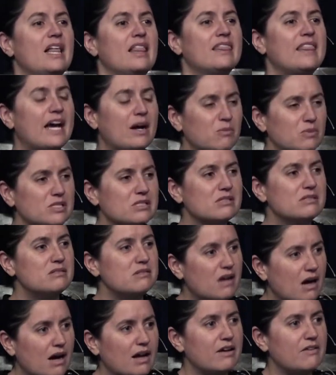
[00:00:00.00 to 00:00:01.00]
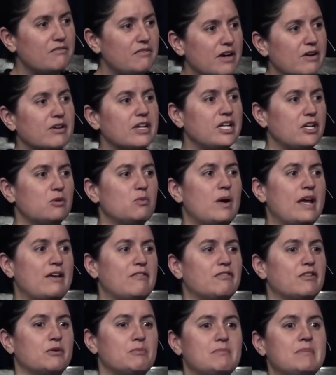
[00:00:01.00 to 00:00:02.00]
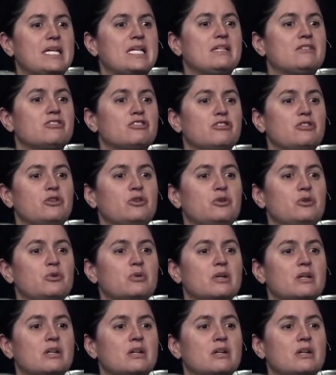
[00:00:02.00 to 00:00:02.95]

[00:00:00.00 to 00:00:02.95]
That was not a very good way for me to